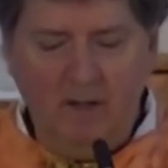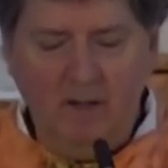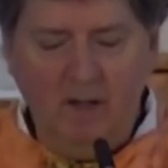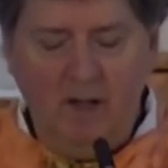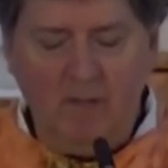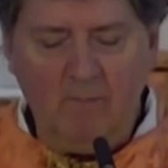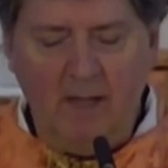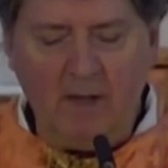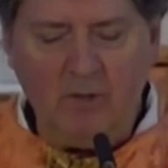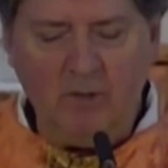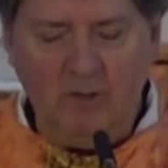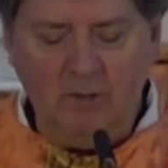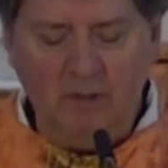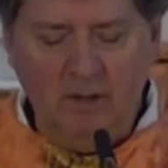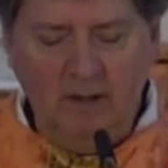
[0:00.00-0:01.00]

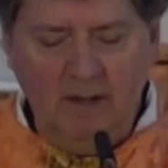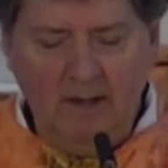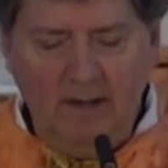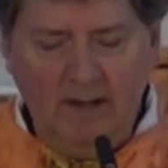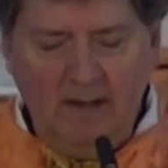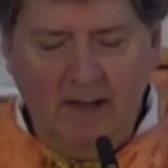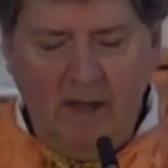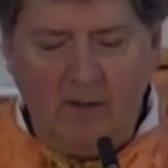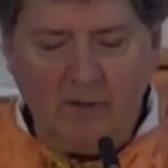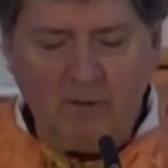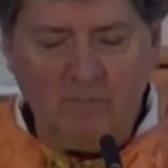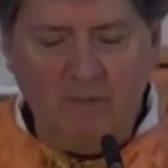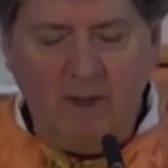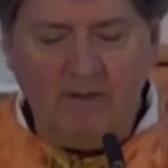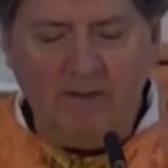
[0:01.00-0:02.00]
Imagine how
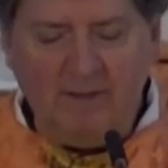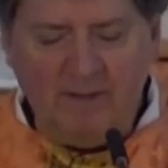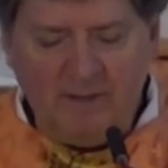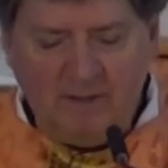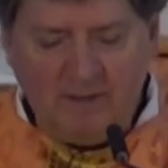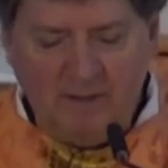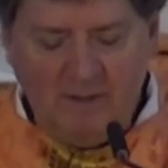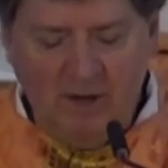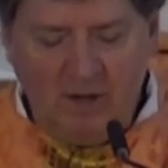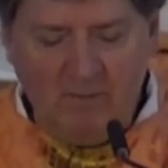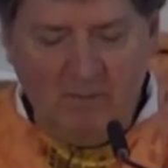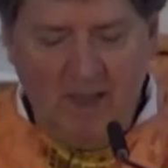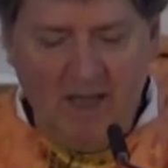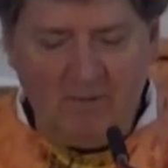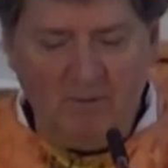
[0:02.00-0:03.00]
smelly this young
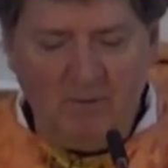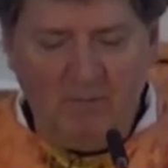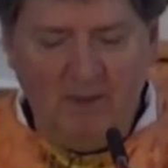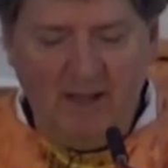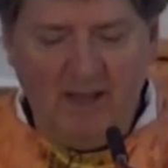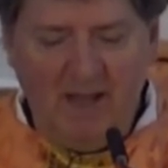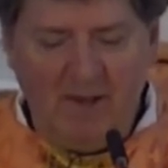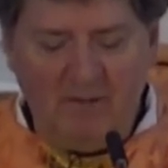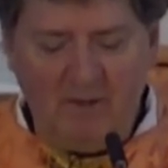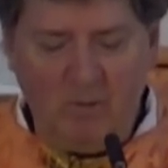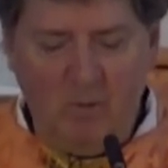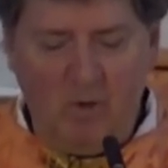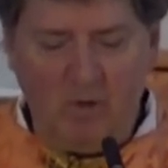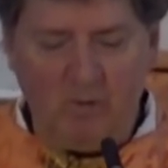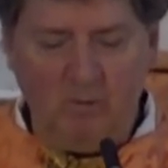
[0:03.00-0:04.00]
man would be,
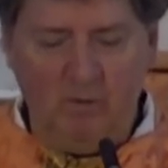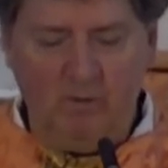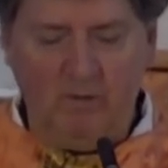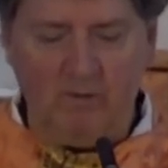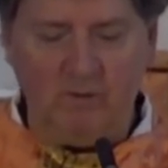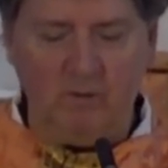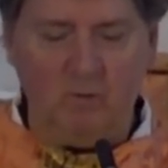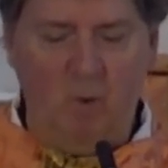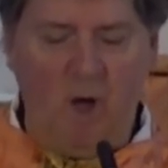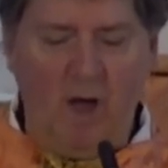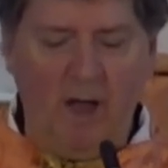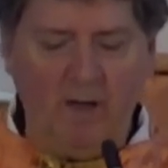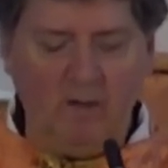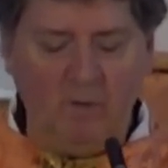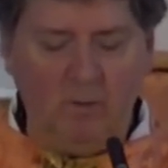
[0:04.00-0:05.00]
having worked with the
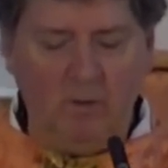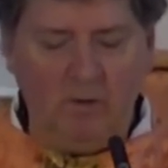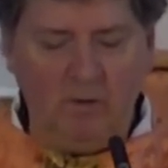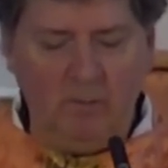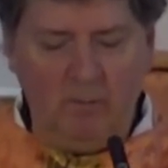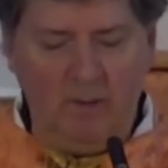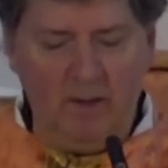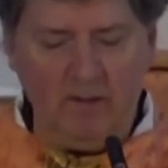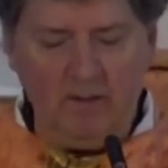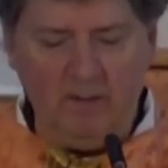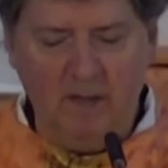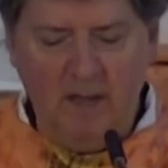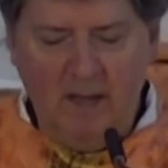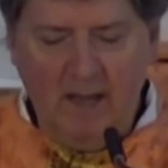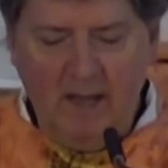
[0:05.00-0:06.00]
swine and with the pigs,
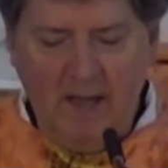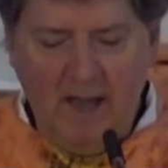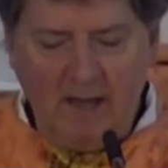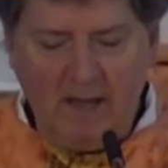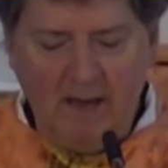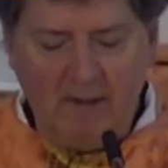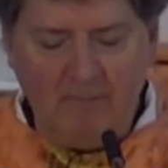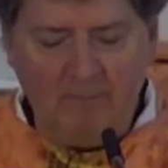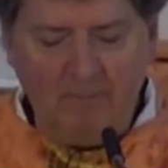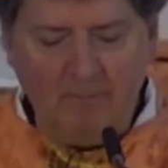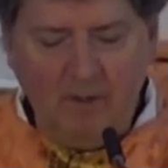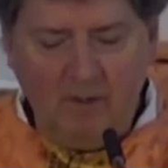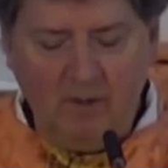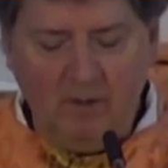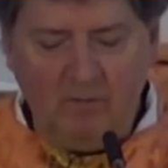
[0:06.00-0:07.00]
and yet
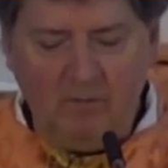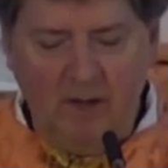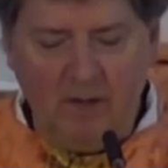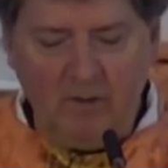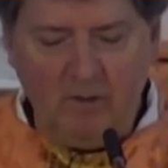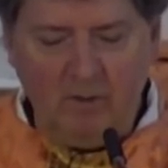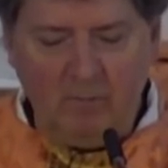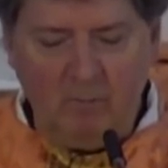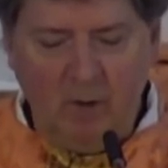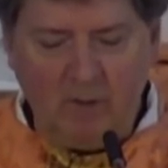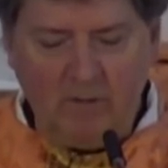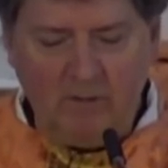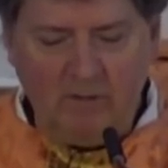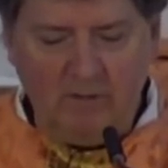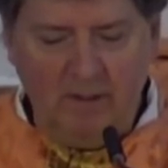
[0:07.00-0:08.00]
the father
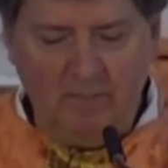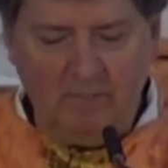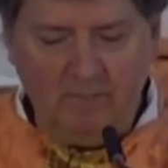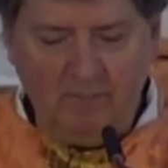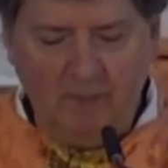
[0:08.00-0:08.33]
embraces him,